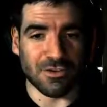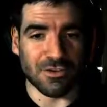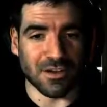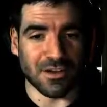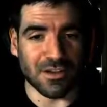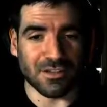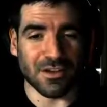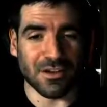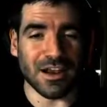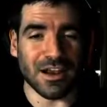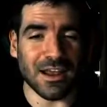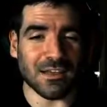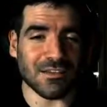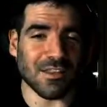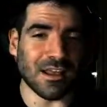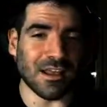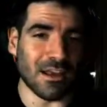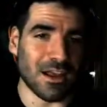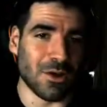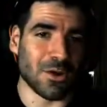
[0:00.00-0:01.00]
You think they're going to get
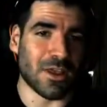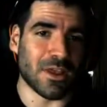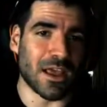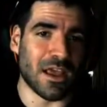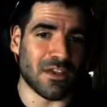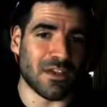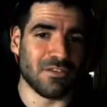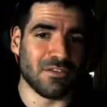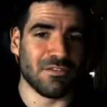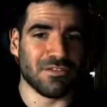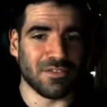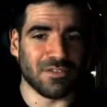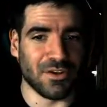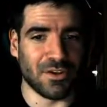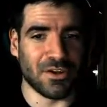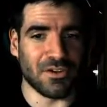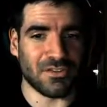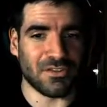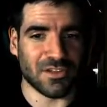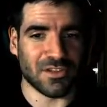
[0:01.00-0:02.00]
to that location
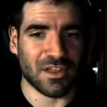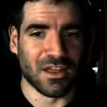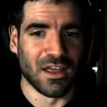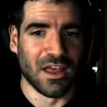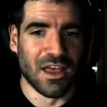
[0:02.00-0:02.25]
first